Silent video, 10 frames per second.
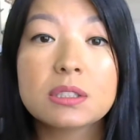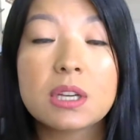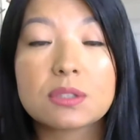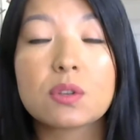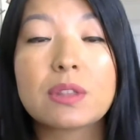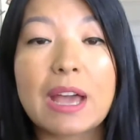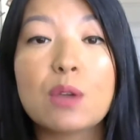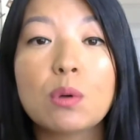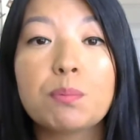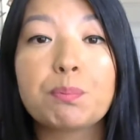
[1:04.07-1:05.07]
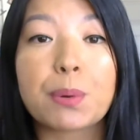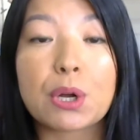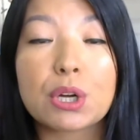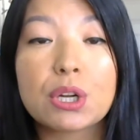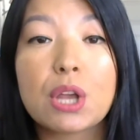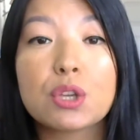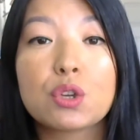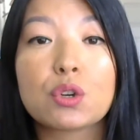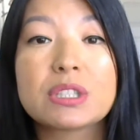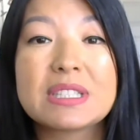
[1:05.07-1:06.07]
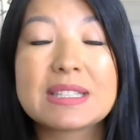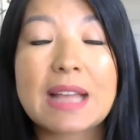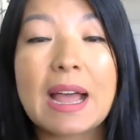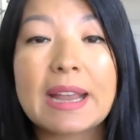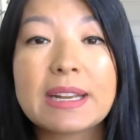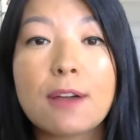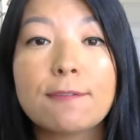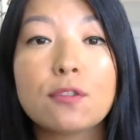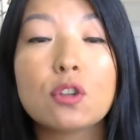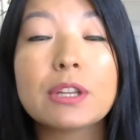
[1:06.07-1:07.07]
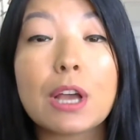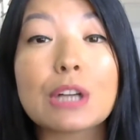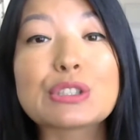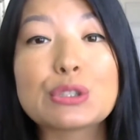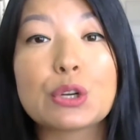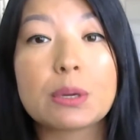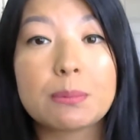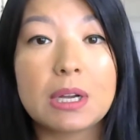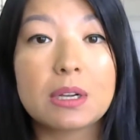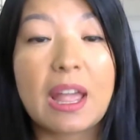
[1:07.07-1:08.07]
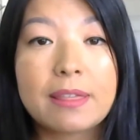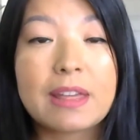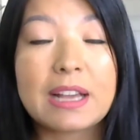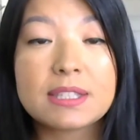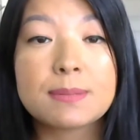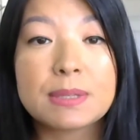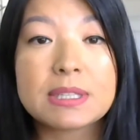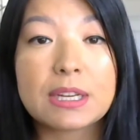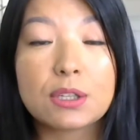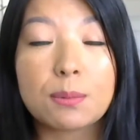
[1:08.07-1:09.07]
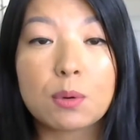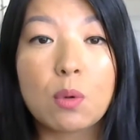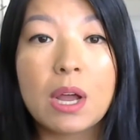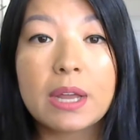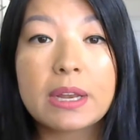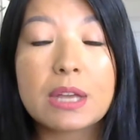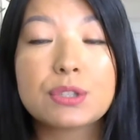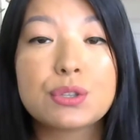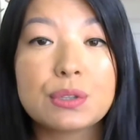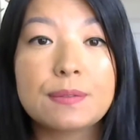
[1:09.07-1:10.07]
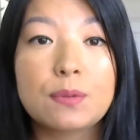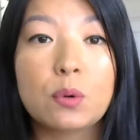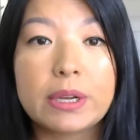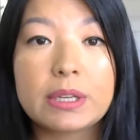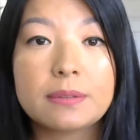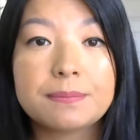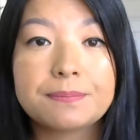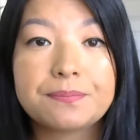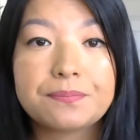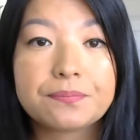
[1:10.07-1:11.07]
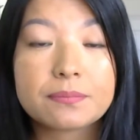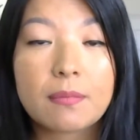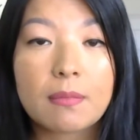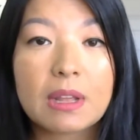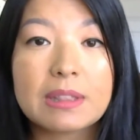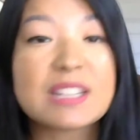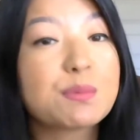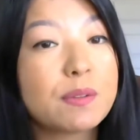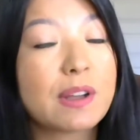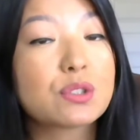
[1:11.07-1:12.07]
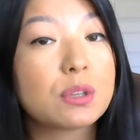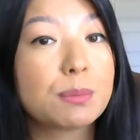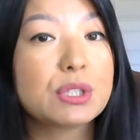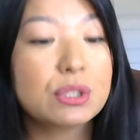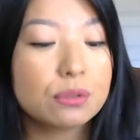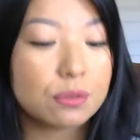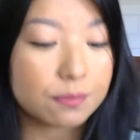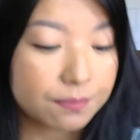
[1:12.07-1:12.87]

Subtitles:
so that it will burn your design fully onto your mug. That's mistake number 1 to avoid. Let's move on to number 2.